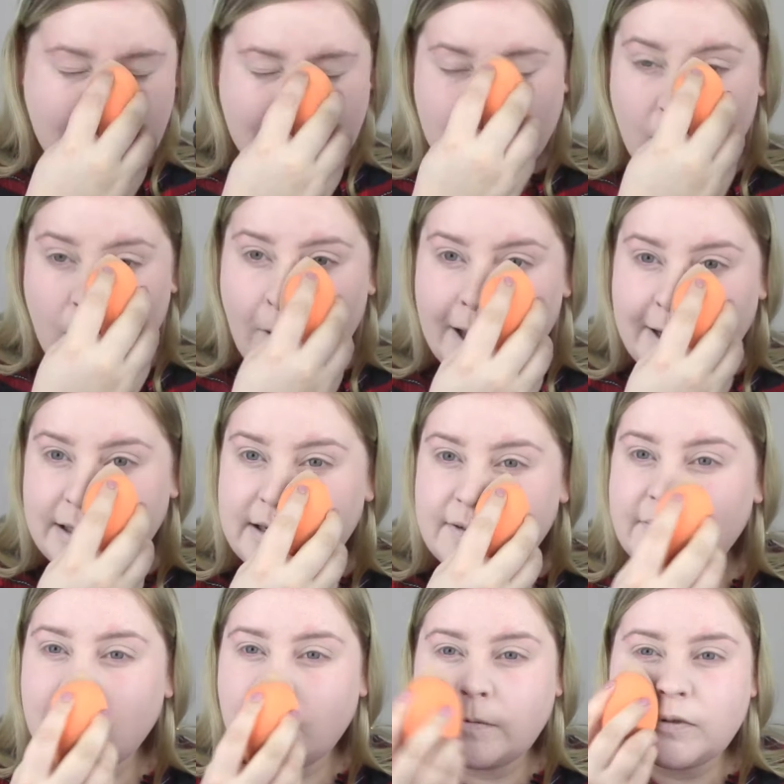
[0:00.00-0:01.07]
It's quite
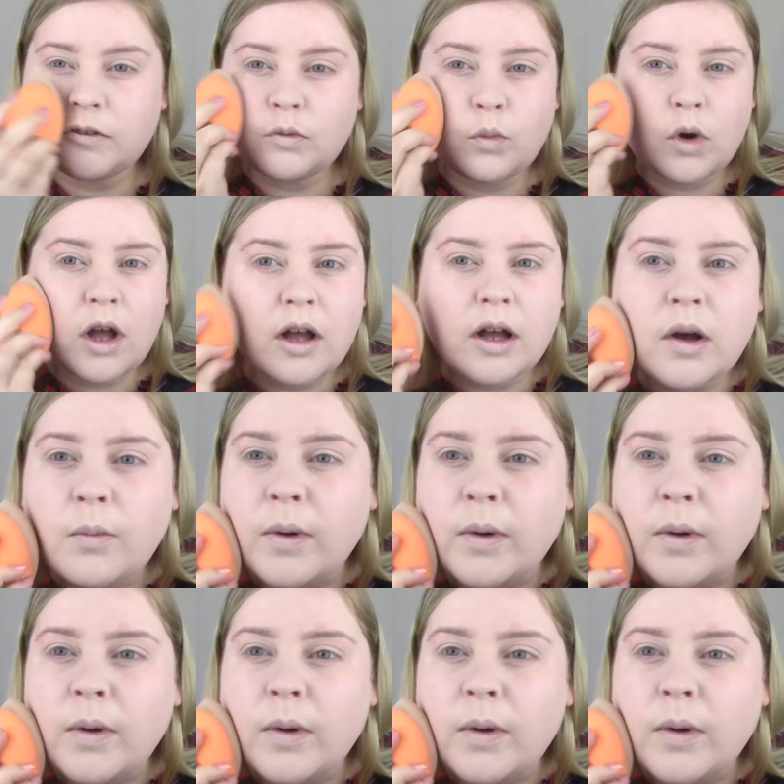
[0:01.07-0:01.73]
difficult to work